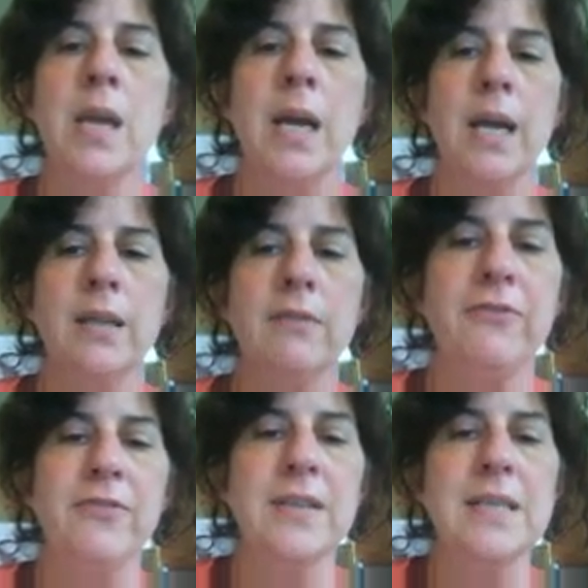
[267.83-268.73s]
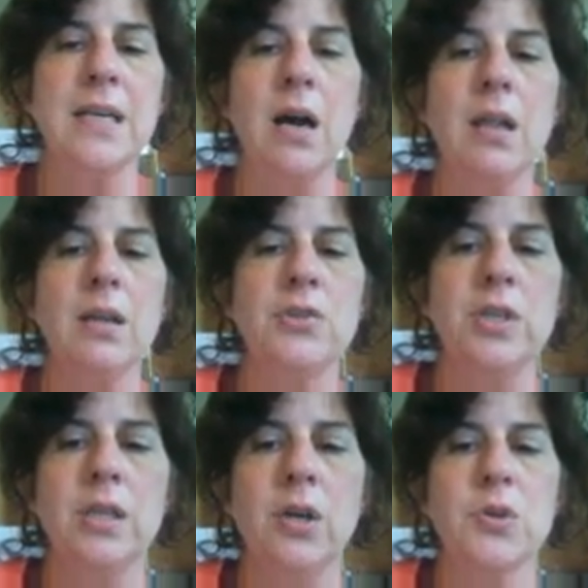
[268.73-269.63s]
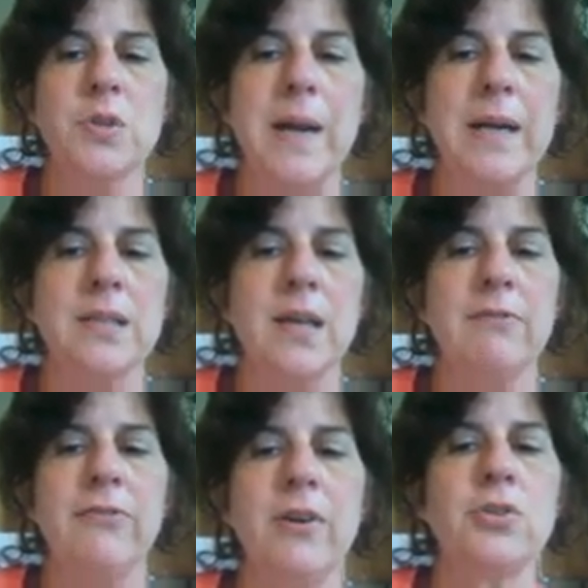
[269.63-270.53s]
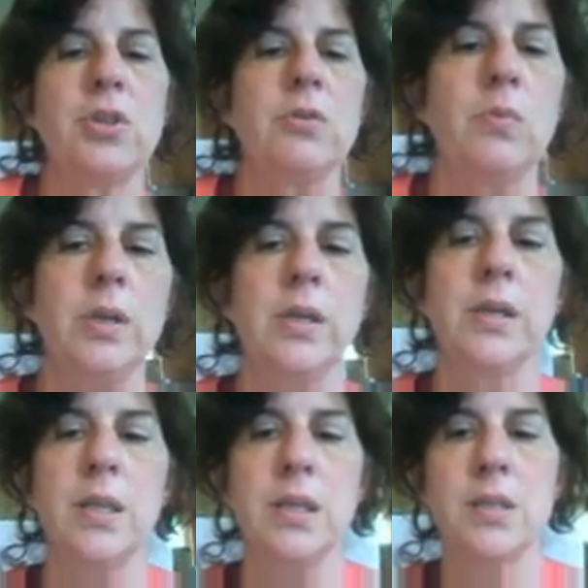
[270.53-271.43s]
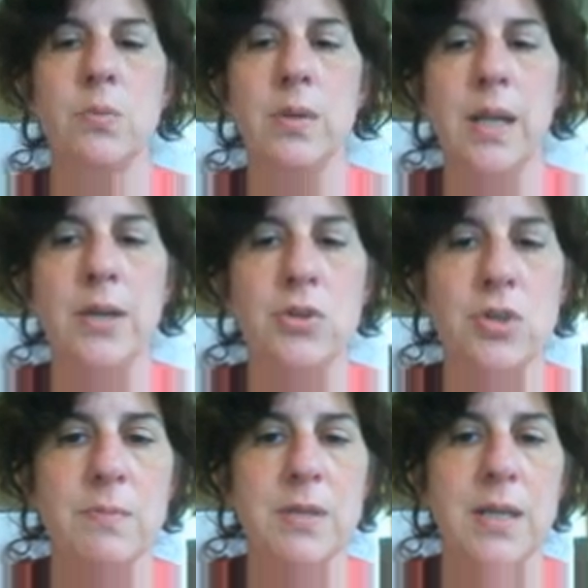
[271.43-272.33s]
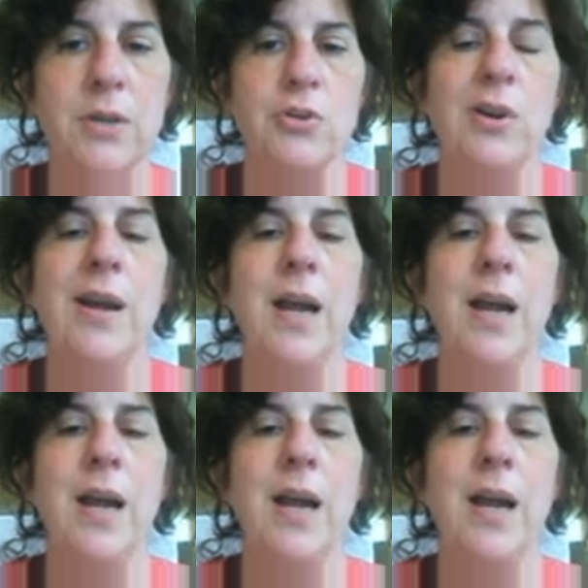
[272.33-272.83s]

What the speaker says: And then physiology goes back to that function with it's a relationship to nature.